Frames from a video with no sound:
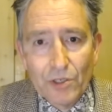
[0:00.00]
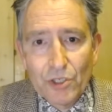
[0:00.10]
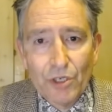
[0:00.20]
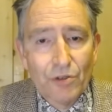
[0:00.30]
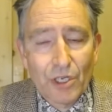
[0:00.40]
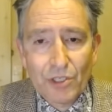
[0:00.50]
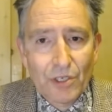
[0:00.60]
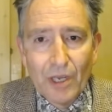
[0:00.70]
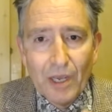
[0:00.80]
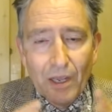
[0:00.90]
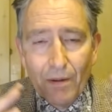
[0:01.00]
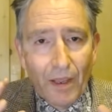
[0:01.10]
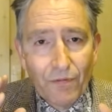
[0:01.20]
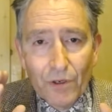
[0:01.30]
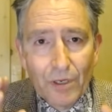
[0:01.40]
You just, if
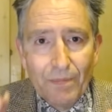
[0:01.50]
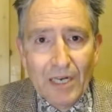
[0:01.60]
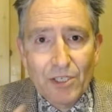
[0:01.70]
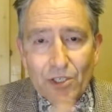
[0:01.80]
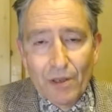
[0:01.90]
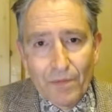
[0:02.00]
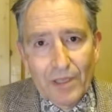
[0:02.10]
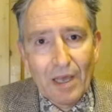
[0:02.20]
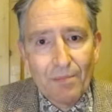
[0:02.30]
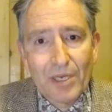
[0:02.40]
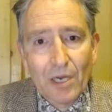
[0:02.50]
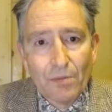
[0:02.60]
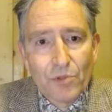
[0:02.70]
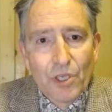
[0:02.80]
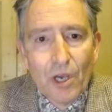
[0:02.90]
you can imagine something, that becomes
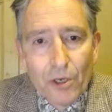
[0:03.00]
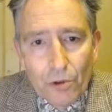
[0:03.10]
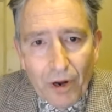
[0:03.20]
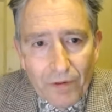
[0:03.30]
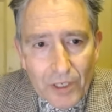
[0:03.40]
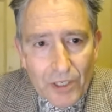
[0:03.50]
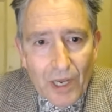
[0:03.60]
your evidence.